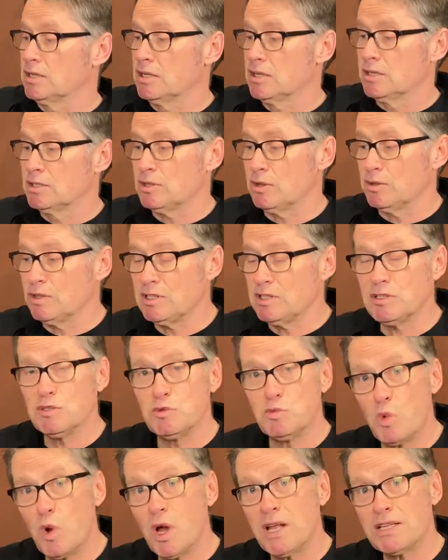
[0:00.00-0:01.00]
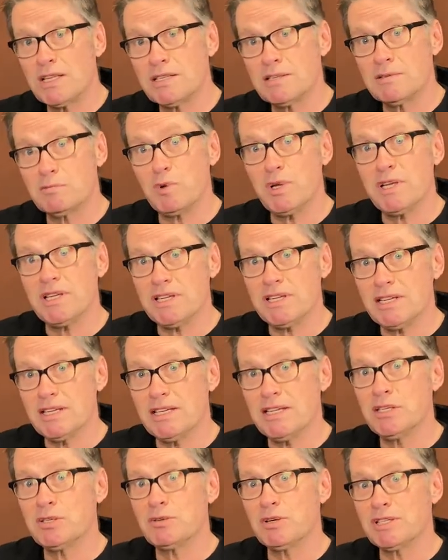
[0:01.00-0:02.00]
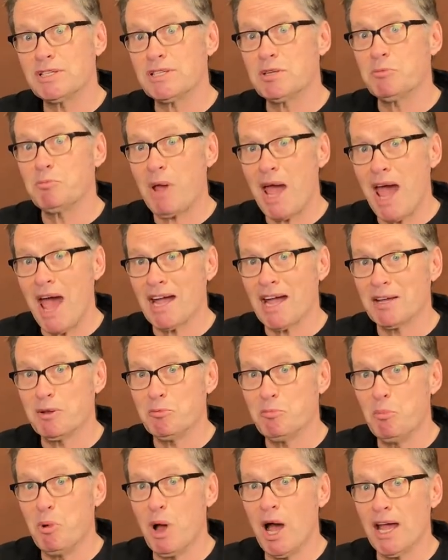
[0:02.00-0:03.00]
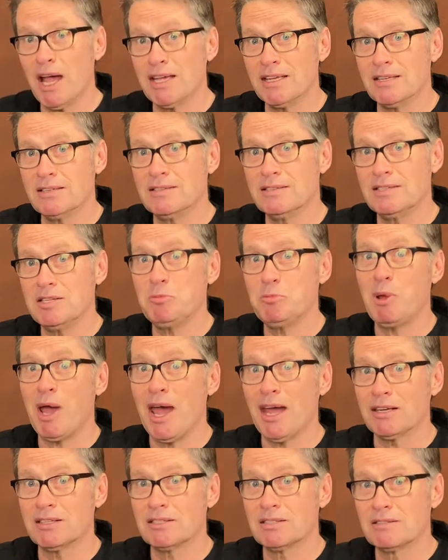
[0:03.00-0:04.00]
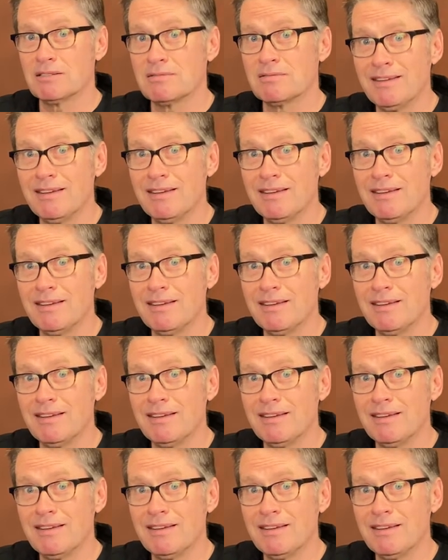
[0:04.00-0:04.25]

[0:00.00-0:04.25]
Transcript: So this is one sweet, interesting pack by Zpacks.